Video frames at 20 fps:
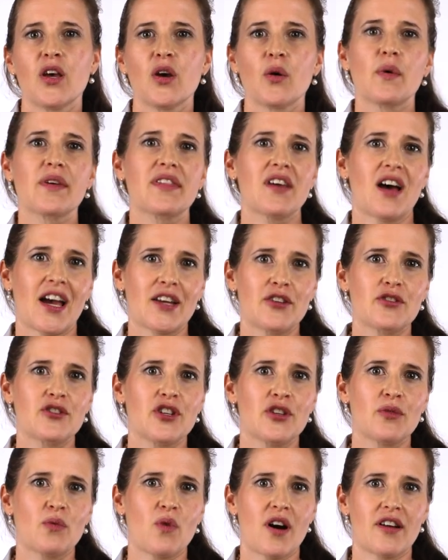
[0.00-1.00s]
With
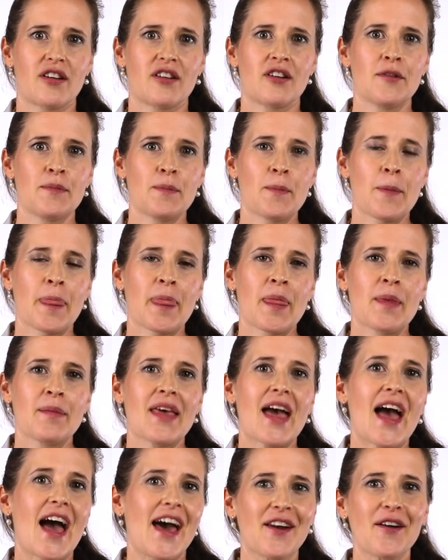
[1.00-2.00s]
hydrogen water
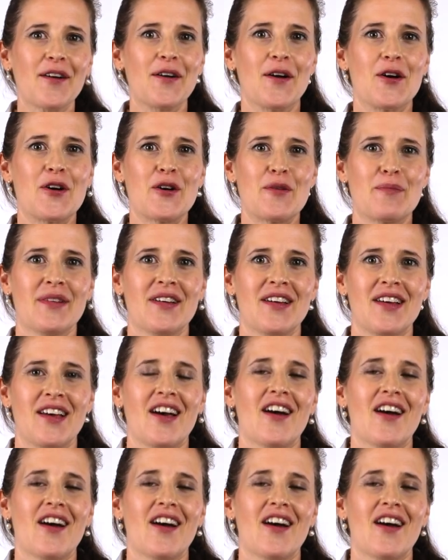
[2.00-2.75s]
at our home,